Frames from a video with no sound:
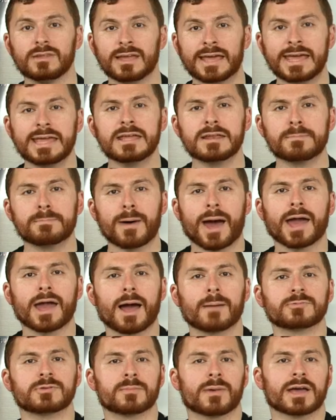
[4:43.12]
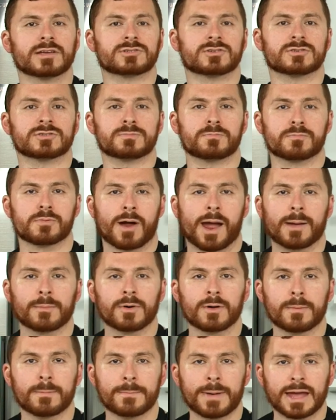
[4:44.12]
in biOptimizer's
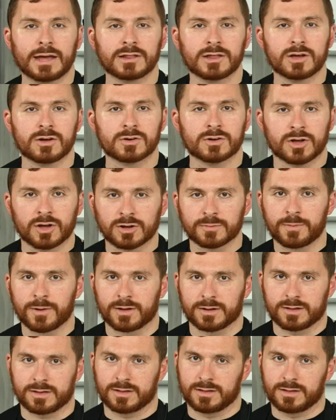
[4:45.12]
Primal Paleo cookbook.